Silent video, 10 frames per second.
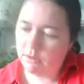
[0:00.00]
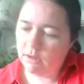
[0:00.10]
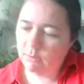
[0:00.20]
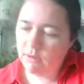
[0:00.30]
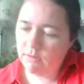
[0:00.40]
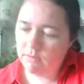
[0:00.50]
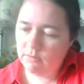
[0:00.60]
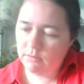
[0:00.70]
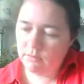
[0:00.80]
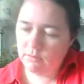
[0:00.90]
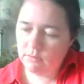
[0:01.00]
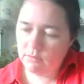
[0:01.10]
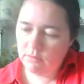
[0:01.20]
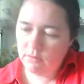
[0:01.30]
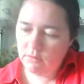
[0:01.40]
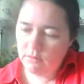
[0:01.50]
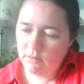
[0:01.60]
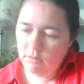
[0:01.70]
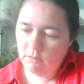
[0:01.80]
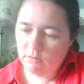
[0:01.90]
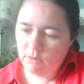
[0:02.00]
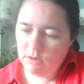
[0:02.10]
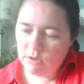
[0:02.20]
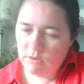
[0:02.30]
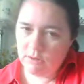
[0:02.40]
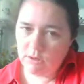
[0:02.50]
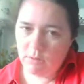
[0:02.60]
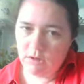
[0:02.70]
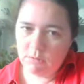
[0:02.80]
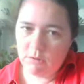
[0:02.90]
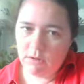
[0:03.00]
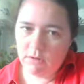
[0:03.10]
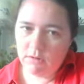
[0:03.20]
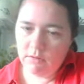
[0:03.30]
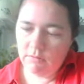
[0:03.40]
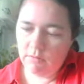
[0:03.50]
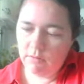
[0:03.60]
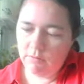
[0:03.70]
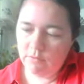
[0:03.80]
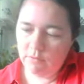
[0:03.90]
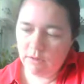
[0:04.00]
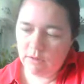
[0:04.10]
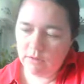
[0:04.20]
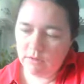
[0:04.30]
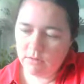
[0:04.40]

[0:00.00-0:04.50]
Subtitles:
a little bit before I do it, because I want it to be at full heat.